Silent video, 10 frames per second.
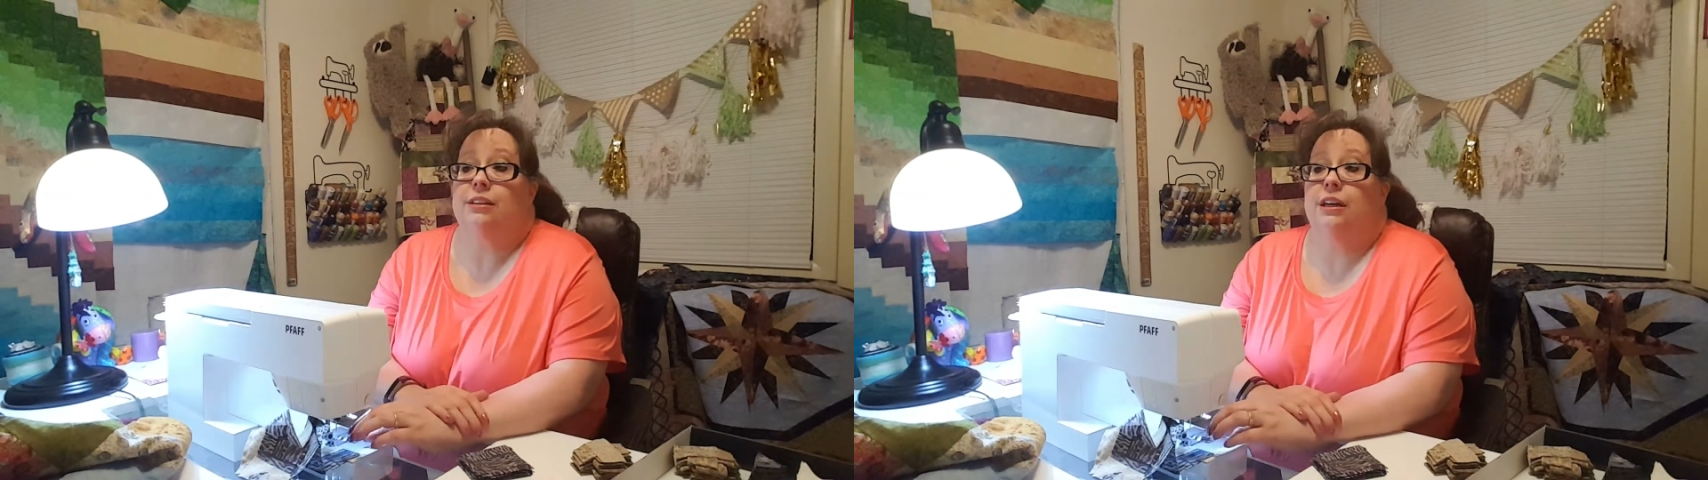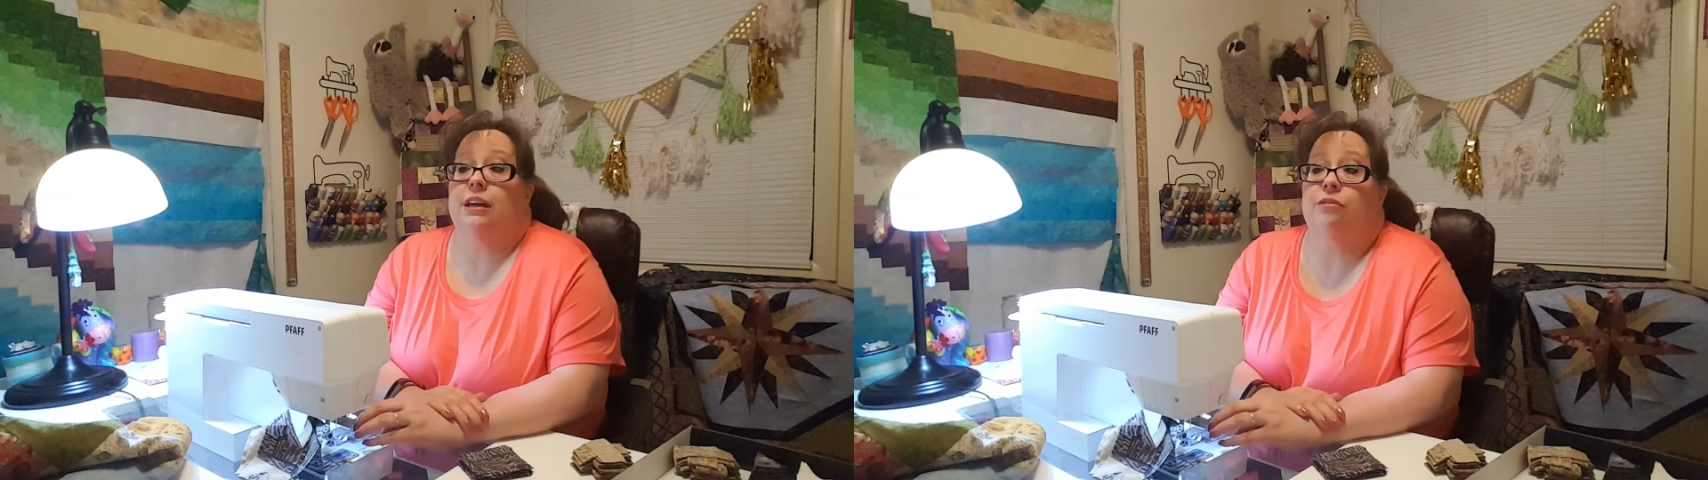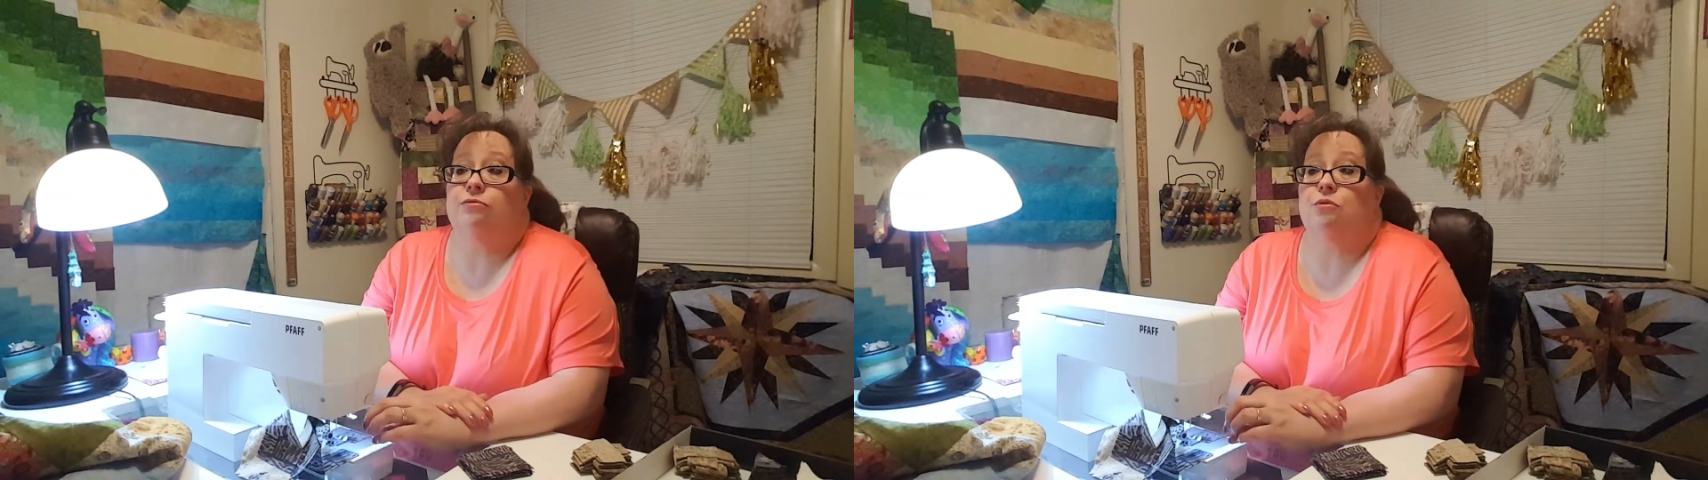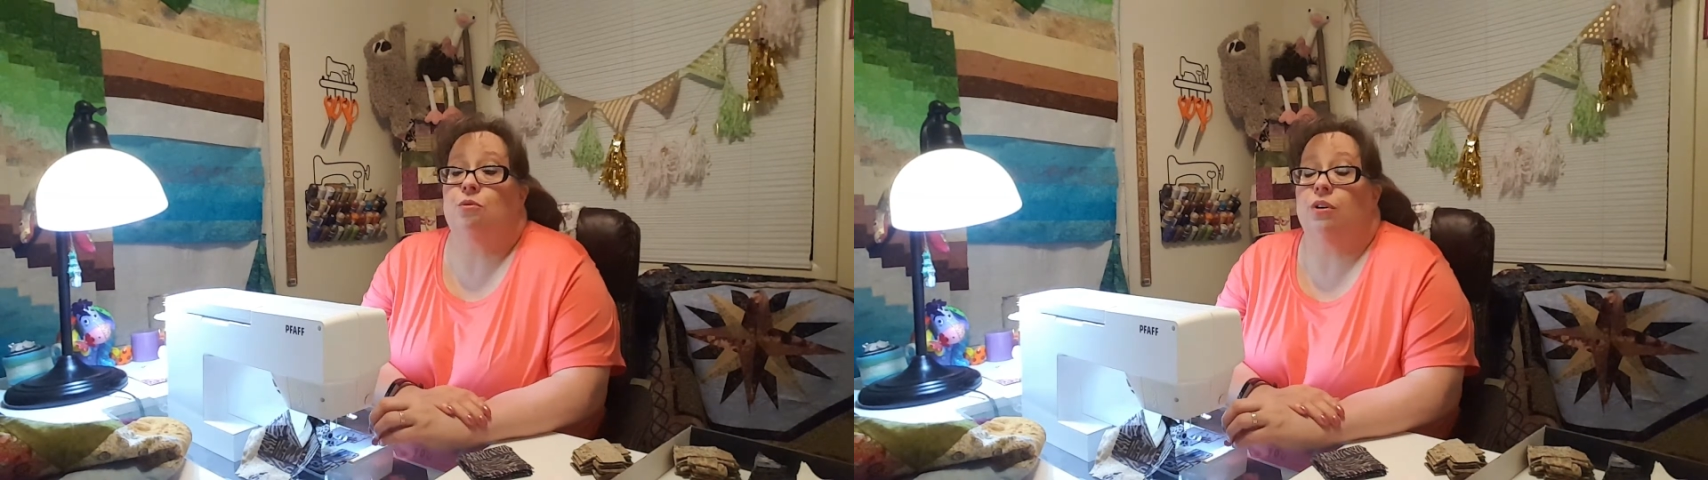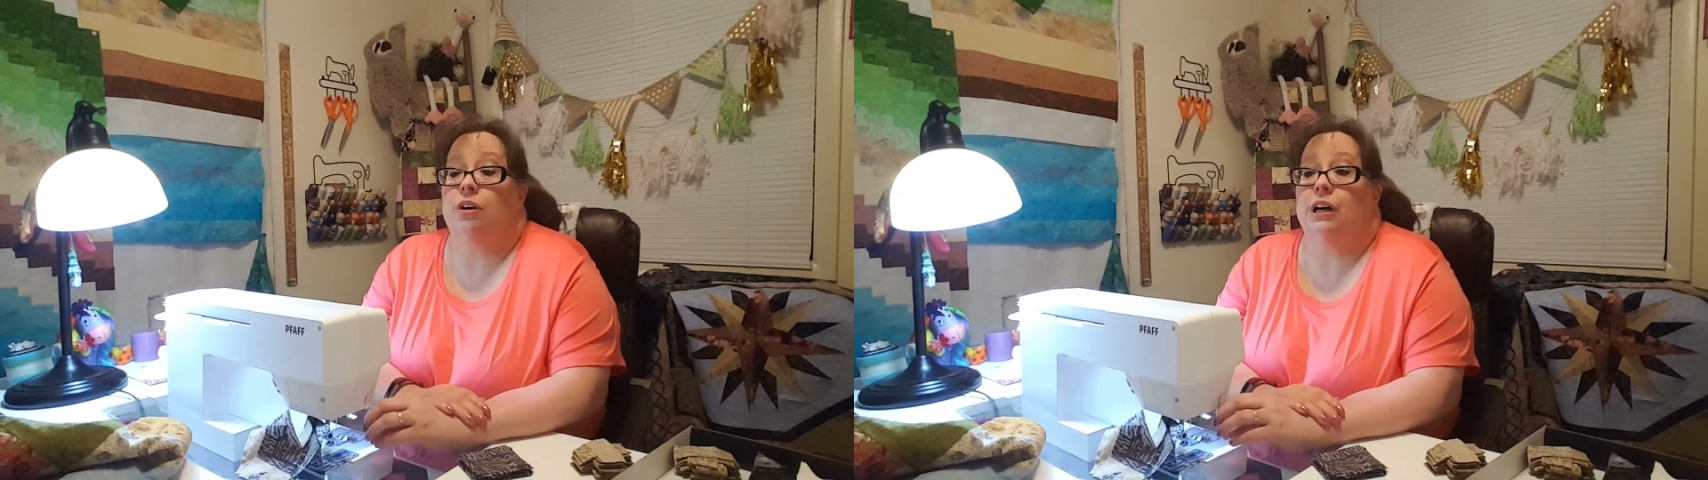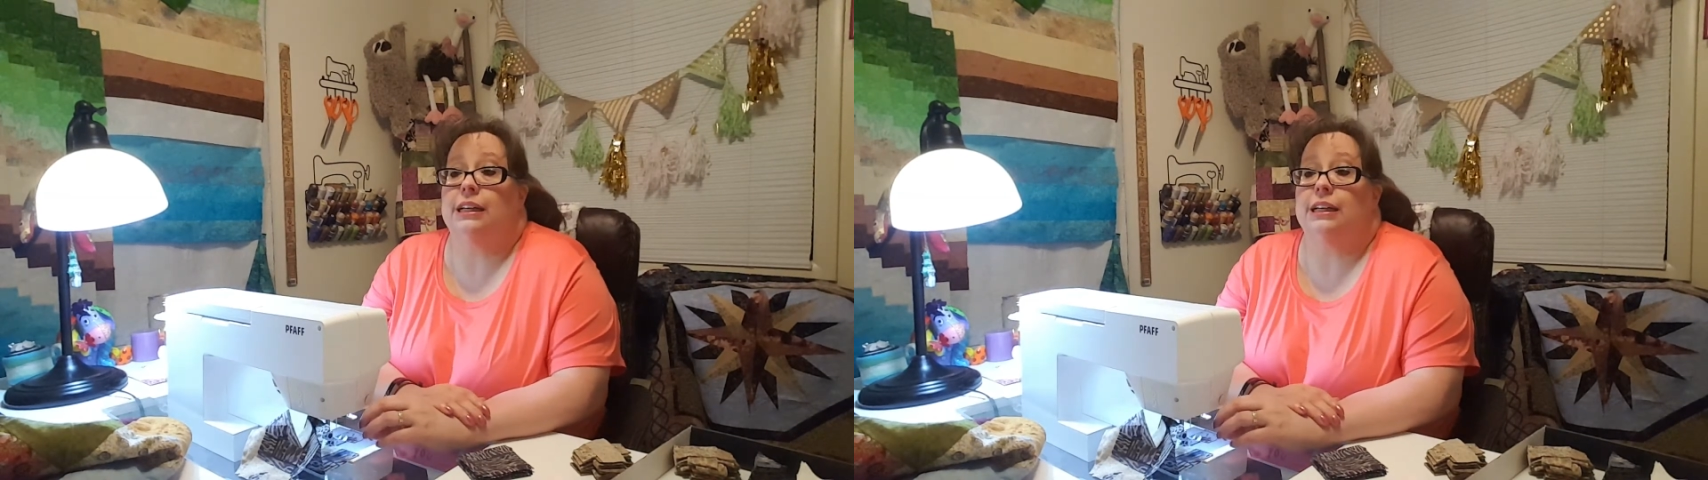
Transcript: thing for